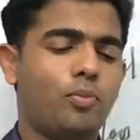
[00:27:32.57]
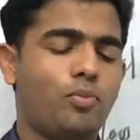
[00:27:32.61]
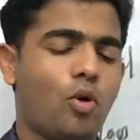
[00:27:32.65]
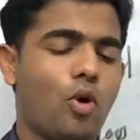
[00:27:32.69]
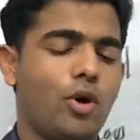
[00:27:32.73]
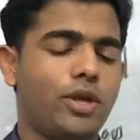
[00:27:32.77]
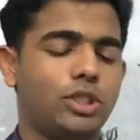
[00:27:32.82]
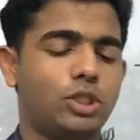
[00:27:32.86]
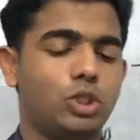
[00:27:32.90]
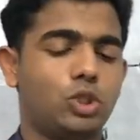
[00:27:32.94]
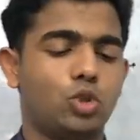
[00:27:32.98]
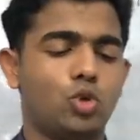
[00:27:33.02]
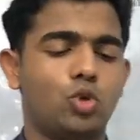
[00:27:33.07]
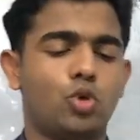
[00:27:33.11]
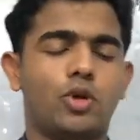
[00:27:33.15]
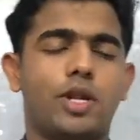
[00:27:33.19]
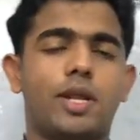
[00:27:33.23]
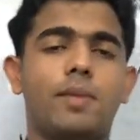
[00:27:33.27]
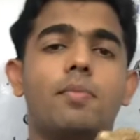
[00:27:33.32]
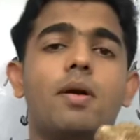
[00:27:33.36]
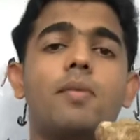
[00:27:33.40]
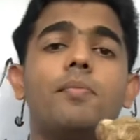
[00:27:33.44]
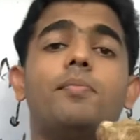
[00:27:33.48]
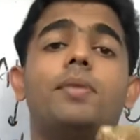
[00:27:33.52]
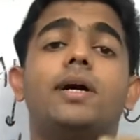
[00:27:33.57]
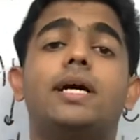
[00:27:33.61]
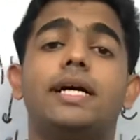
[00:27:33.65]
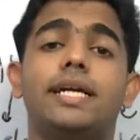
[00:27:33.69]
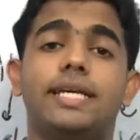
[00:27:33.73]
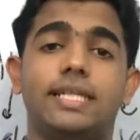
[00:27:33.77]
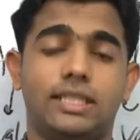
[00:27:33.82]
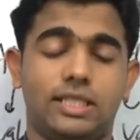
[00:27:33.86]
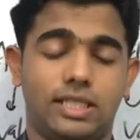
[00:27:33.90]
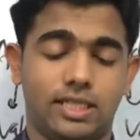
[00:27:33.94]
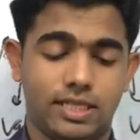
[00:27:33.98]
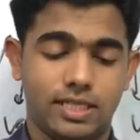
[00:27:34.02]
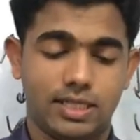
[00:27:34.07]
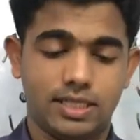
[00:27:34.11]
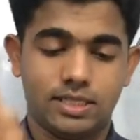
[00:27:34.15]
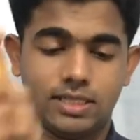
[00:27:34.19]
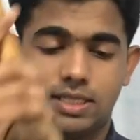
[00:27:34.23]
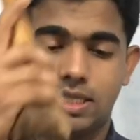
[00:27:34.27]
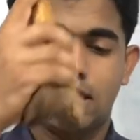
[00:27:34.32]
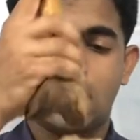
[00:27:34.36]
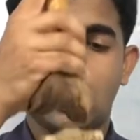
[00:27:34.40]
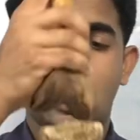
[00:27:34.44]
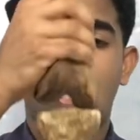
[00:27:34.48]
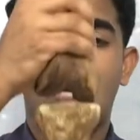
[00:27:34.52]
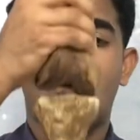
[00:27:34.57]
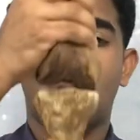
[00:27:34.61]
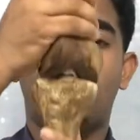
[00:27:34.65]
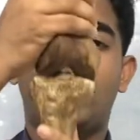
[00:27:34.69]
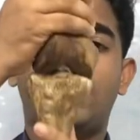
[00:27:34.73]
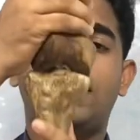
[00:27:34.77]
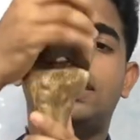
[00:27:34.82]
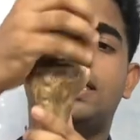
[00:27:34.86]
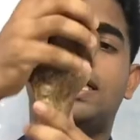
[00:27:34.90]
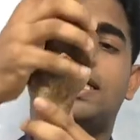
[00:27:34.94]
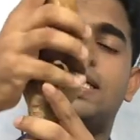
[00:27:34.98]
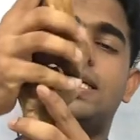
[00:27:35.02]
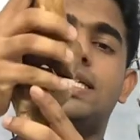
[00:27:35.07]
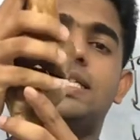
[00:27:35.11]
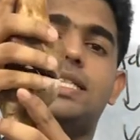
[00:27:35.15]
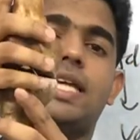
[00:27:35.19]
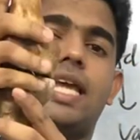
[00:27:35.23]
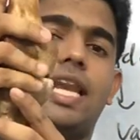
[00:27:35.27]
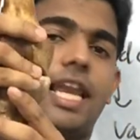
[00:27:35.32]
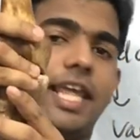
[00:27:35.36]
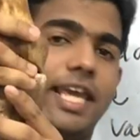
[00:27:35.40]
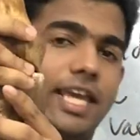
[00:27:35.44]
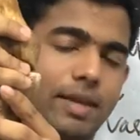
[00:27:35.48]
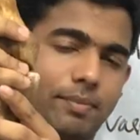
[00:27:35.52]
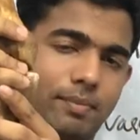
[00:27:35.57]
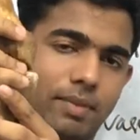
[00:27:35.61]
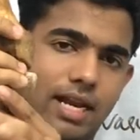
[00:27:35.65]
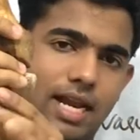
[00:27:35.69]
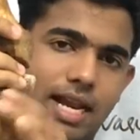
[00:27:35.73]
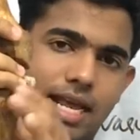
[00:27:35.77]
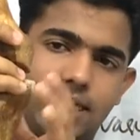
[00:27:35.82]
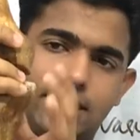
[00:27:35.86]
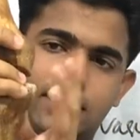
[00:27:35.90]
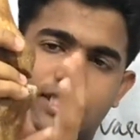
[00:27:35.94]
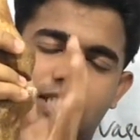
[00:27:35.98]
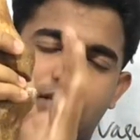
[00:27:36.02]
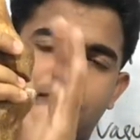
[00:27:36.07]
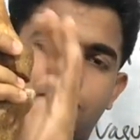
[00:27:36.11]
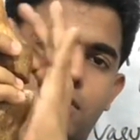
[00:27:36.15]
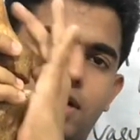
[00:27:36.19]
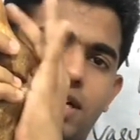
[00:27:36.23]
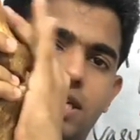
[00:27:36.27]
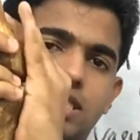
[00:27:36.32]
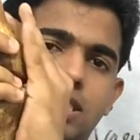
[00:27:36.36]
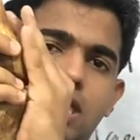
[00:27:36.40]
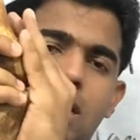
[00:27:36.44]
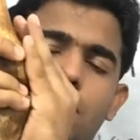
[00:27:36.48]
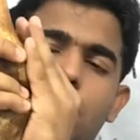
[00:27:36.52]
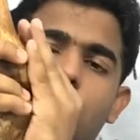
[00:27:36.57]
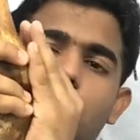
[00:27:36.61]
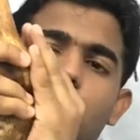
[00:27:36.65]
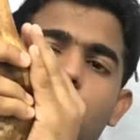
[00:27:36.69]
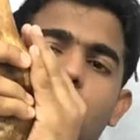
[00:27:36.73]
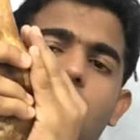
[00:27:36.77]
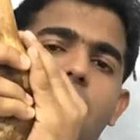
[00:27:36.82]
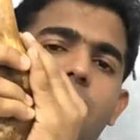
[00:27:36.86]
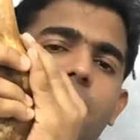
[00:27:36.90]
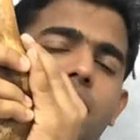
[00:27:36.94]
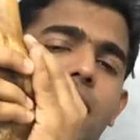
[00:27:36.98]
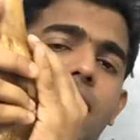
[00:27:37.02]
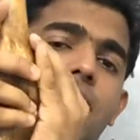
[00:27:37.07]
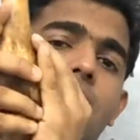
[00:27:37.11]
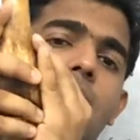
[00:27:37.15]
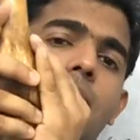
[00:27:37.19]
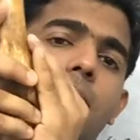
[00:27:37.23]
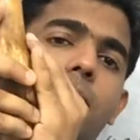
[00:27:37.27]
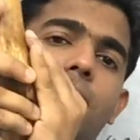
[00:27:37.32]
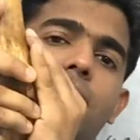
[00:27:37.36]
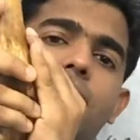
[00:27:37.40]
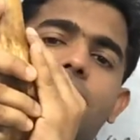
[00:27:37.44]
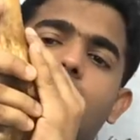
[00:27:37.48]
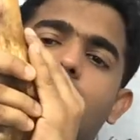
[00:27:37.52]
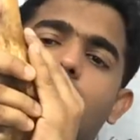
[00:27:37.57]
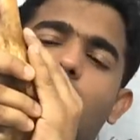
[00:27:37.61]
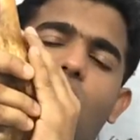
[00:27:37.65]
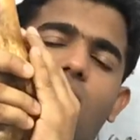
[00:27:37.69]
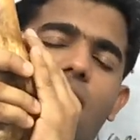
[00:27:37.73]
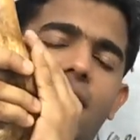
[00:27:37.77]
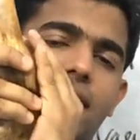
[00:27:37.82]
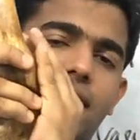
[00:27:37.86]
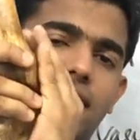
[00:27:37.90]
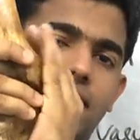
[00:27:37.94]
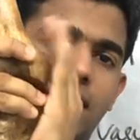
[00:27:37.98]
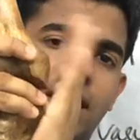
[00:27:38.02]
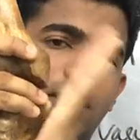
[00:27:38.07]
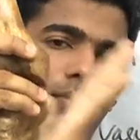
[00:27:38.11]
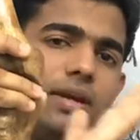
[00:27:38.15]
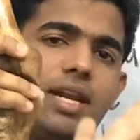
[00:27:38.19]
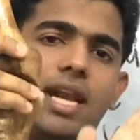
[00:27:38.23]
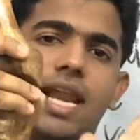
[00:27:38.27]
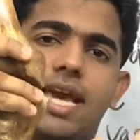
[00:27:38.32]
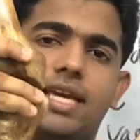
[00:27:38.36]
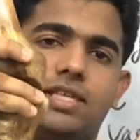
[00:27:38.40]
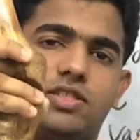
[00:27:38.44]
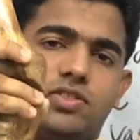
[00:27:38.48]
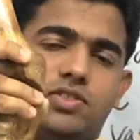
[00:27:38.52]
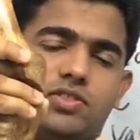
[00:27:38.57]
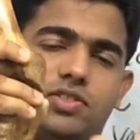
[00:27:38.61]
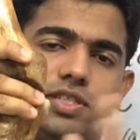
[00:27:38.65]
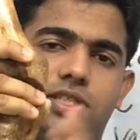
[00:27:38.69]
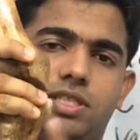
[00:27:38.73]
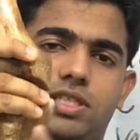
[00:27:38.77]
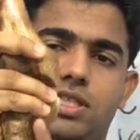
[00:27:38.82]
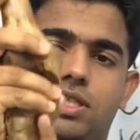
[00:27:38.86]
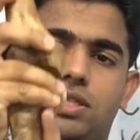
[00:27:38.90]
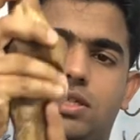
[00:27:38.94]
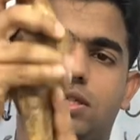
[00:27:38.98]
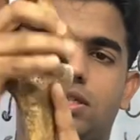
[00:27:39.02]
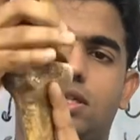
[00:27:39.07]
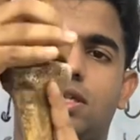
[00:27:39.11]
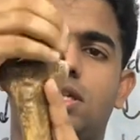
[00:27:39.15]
Point to remember in this, when there is a ligament laxity, for example, you have a medial collateral ligament laxity